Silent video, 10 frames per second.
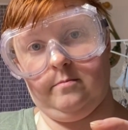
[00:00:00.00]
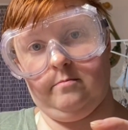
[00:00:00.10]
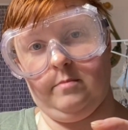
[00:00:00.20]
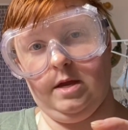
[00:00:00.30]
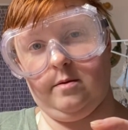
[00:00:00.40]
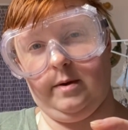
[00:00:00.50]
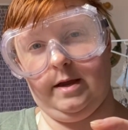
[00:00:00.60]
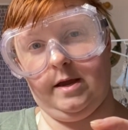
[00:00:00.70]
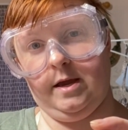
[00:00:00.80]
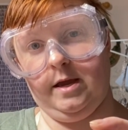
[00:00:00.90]
make my
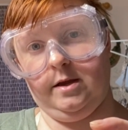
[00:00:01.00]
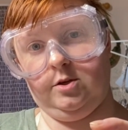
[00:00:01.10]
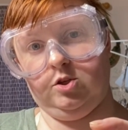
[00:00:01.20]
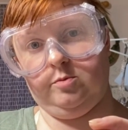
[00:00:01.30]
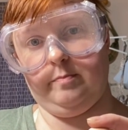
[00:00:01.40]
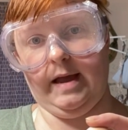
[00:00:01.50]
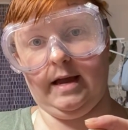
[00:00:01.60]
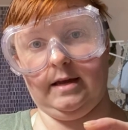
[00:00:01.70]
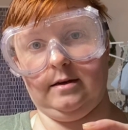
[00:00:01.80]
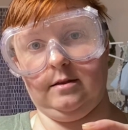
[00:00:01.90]
hinge
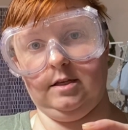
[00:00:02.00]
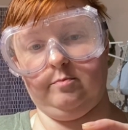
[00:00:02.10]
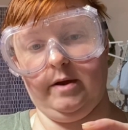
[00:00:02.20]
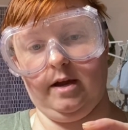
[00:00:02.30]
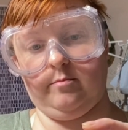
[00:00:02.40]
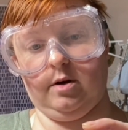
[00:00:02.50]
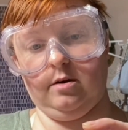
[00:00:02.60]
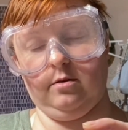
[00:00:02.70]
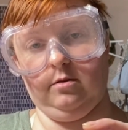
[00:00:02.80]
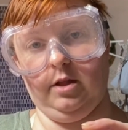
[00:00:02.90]
back into this back part
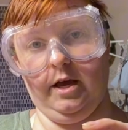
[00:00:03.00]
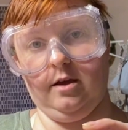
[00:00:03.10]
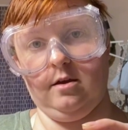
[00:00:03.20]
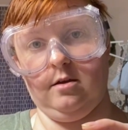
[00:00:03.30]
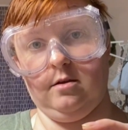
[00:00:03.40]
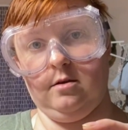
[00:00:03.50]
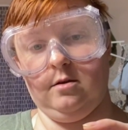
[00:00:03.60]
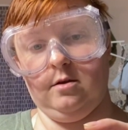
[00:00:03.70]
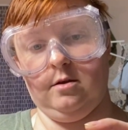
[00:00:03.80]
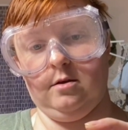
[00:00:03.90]
of the leg,
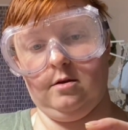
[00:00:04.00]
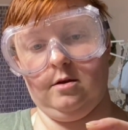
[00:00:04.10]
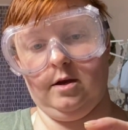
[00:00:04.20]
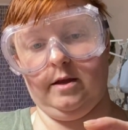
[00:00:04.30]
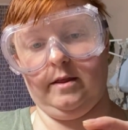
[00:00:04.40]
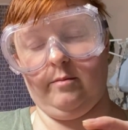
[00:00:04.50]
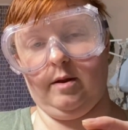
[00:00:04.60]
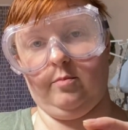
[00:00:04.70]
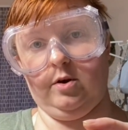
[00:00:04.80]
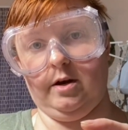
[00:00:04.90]
and then when I
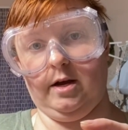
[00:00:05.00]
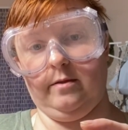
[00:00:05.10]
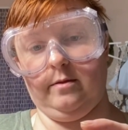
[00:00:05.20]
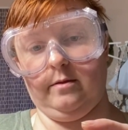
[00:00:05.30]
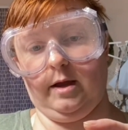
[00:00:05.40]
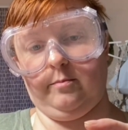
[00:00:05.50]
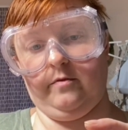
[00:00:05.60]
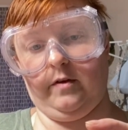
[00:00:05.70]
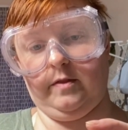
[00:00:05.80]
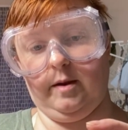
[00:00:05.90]
put it on,
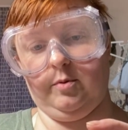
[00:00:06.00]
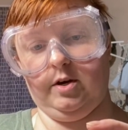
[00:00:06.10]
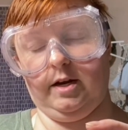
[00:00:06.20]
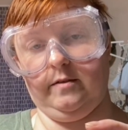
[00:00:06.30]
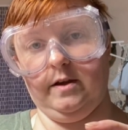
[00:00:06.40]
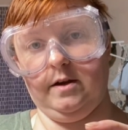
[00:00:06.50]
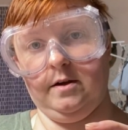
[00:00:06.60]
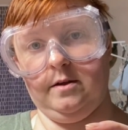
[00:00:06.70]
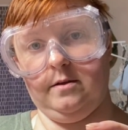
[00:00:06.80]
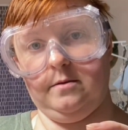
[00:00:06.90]

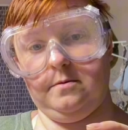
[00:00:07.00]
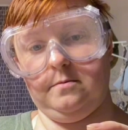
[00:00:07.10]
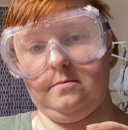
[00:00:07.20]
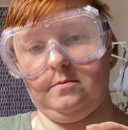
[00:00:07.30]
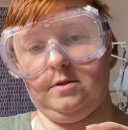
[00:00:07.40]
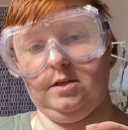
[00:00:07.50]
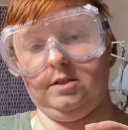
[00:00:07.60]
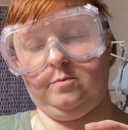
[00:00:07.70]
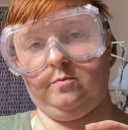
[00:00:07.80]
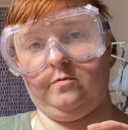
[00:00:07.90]
there,
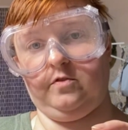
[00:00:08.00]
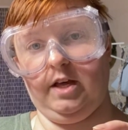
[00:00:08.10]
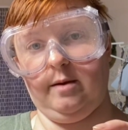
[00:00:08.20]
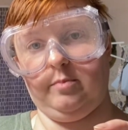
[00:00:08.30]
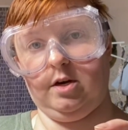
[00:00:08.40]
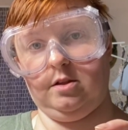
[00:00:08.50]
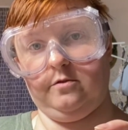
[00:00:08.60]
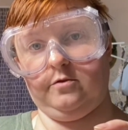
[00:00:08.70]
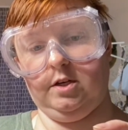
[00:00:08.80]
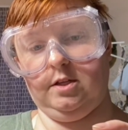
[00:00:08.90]
this flat part in the
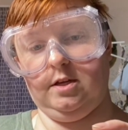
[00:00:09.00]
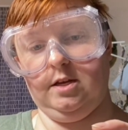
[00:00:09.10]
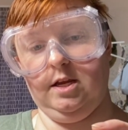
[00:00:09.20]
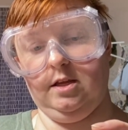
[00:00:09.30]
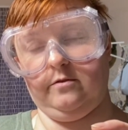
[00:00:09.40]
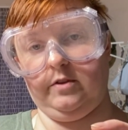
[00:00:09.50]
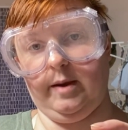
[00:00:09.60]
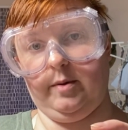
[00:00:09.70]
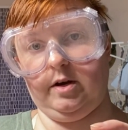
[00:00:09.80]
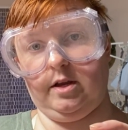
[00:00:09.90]
front of the knee and the flat
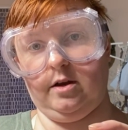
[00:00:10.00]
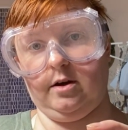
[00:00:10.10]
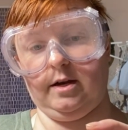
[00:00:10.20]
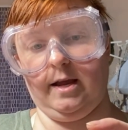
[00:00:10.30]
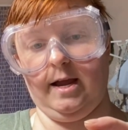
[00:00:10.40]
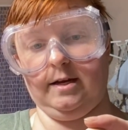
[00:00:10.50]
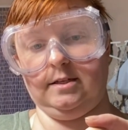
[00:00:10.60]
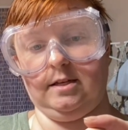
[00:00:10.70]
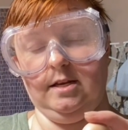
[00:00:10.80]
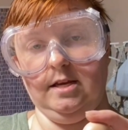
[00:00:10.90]
part here are going to act as
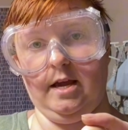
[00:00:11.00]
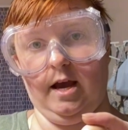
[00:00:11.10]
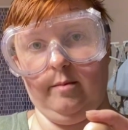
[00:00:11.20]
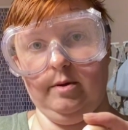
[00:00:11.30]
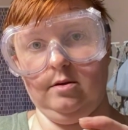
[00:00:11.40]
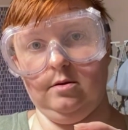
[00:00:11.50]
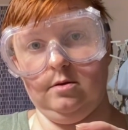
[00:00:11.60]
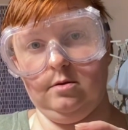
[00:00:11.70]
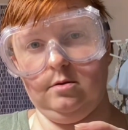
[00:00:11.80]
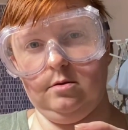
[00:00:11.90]
a kneecap.
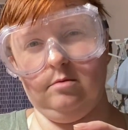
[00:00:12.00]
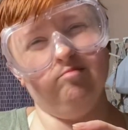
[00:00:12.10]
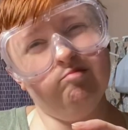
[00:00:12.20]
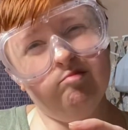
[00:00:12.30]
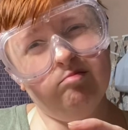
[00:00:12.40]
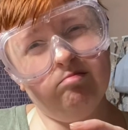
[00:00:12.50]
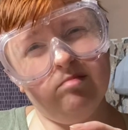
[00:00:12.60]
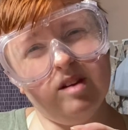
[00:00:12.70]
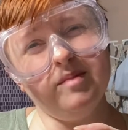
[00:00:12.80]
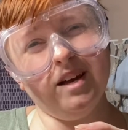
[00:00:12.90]

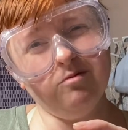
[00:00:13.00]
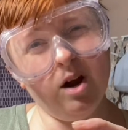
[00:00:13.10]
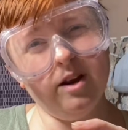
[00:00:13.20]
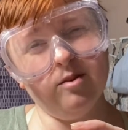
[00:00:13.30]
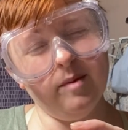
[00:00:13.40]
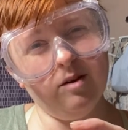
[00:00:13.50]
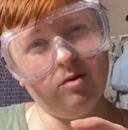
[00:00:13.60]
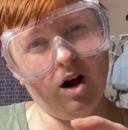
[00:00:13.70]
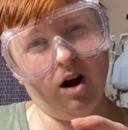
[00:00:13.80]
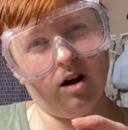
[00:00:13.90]
Am I right or am I
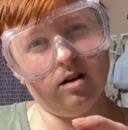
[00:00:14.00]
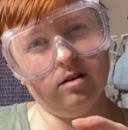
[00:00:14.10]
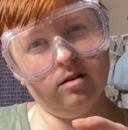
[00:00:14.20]
wrong?